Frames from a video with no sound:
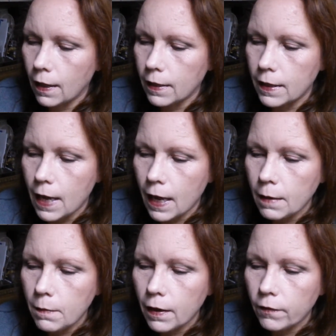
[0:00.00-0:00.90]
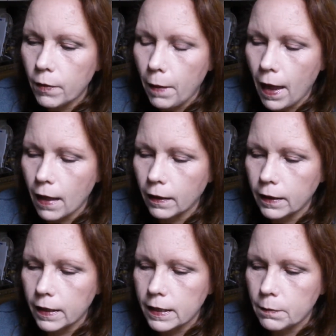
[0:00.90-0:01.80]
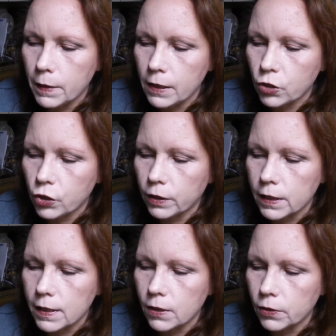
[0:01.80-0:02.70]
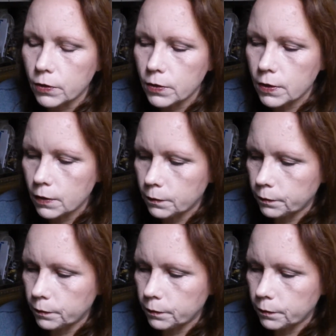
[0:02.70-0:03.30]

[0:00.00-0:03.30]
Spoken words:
The name of the palette is Beach Crystals.